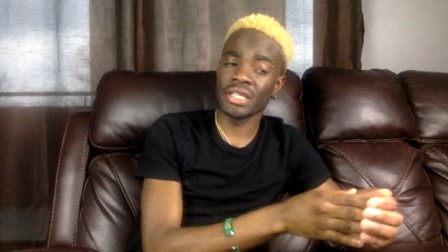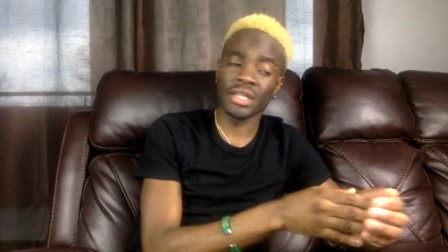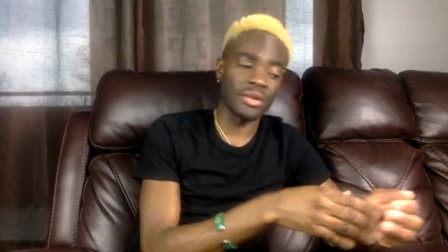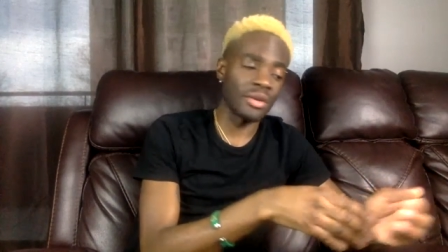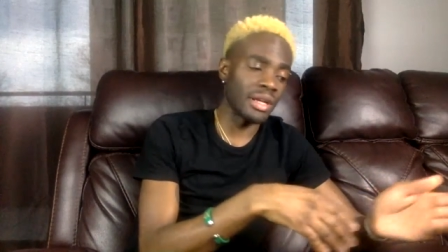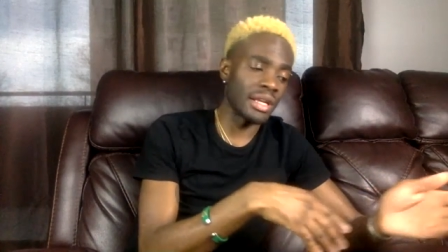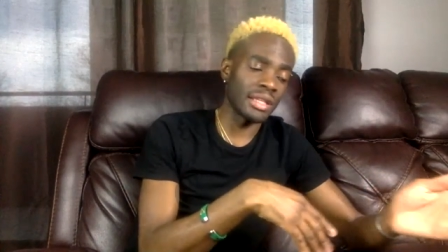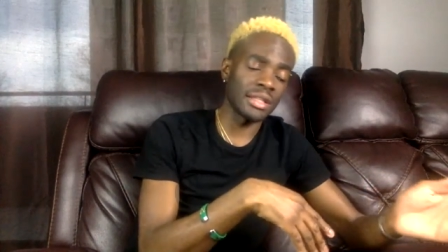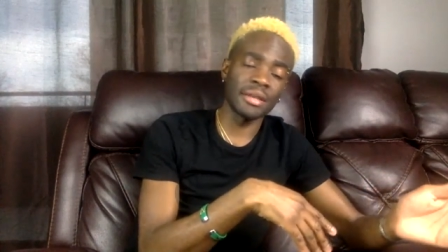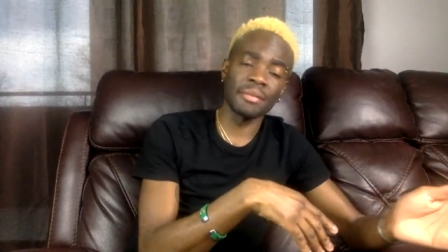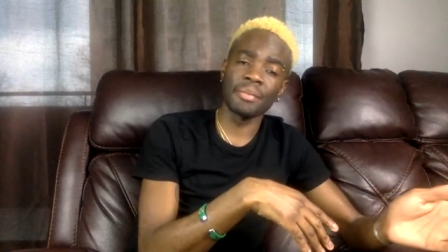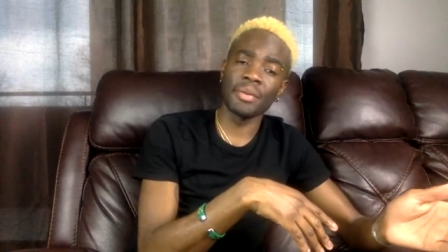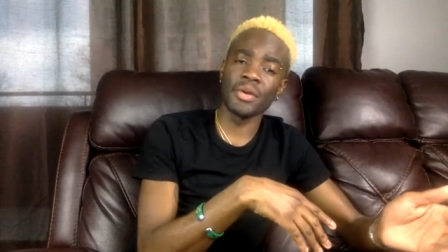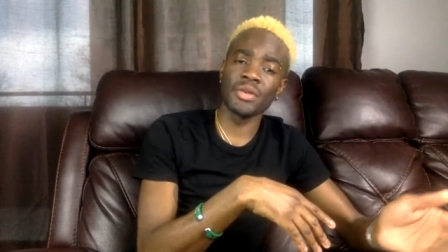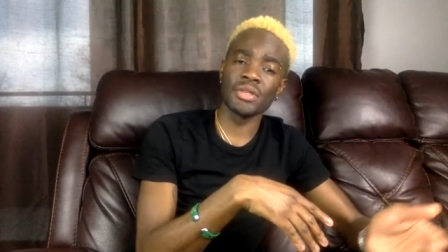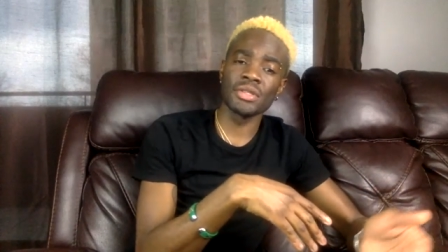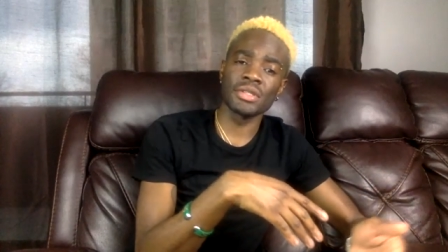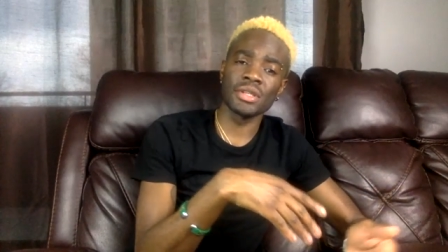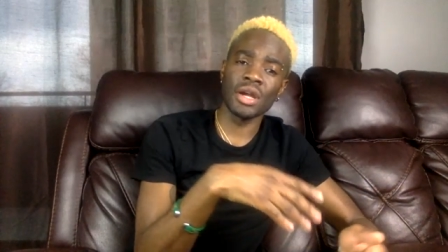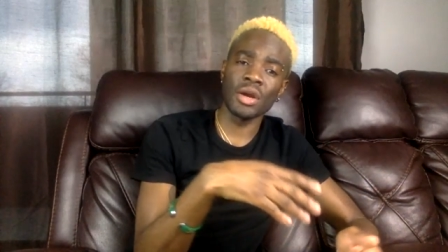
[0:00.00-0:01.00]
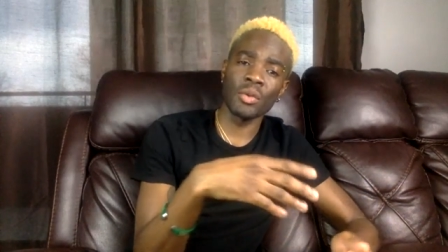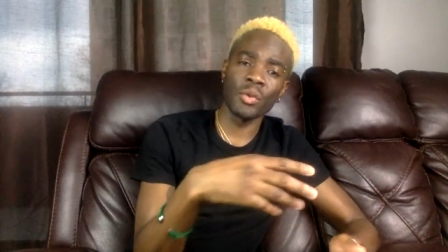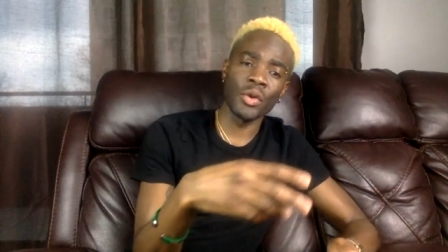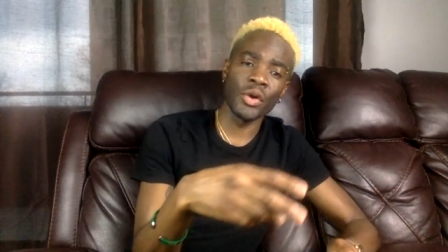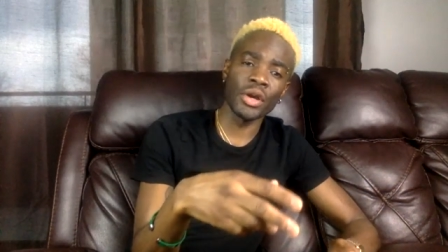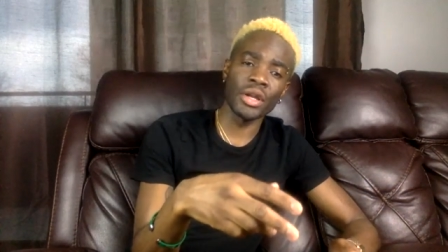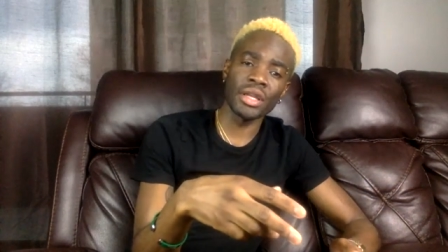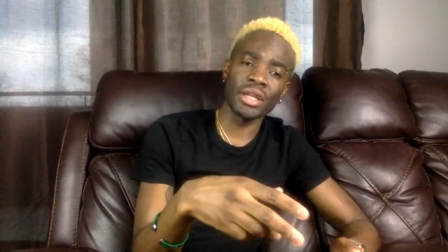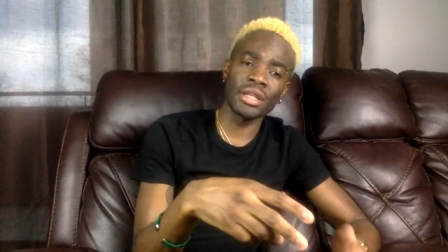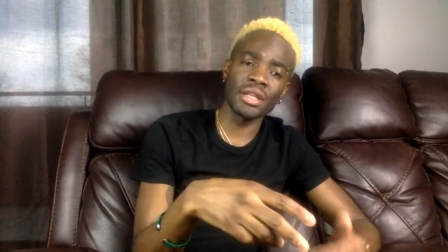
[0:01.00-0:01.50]
I know a lot of persons are
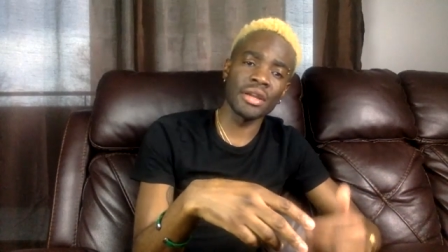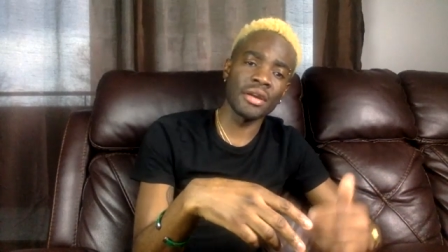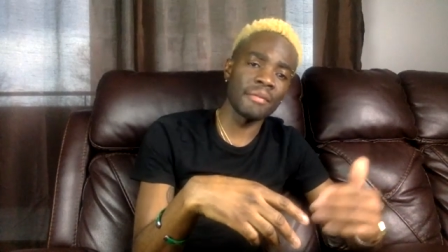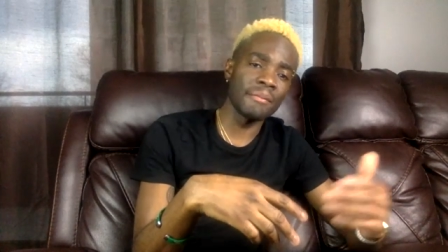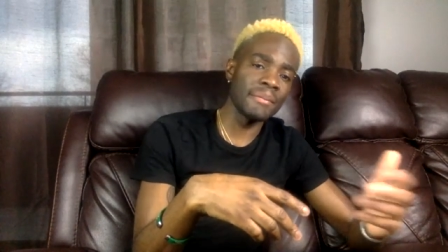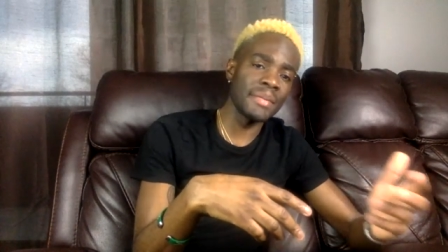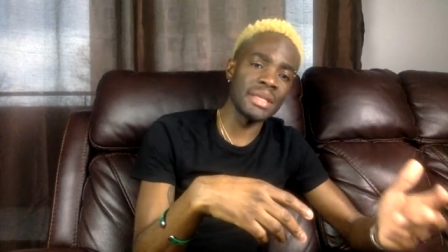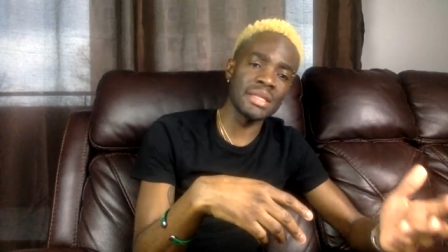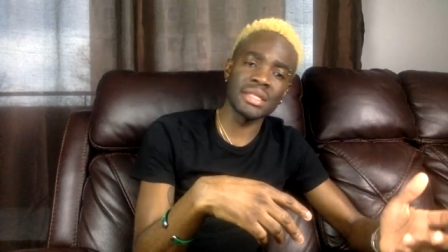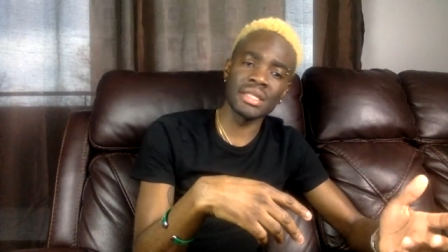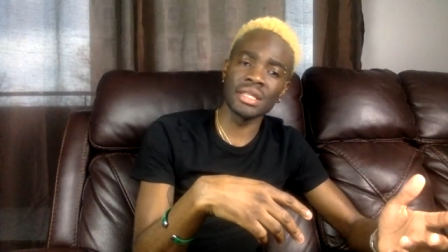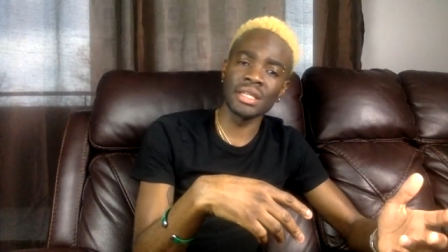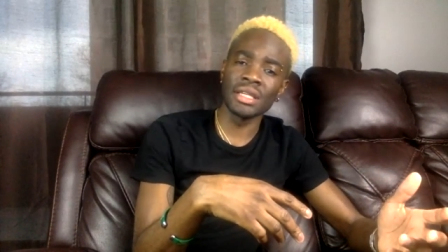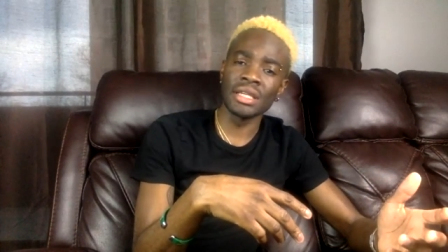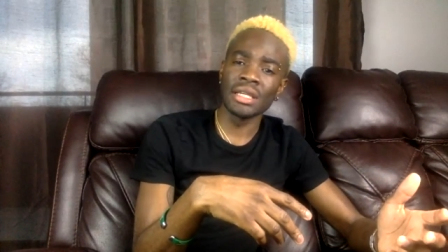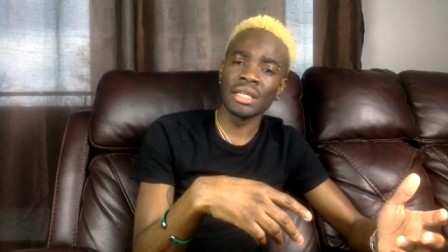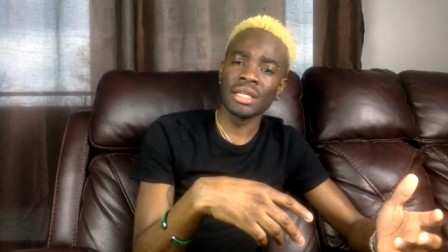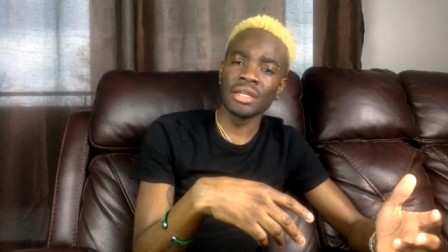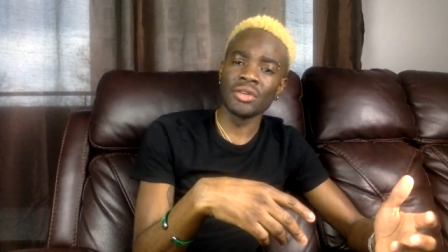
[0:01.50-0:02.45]
working, they're busy.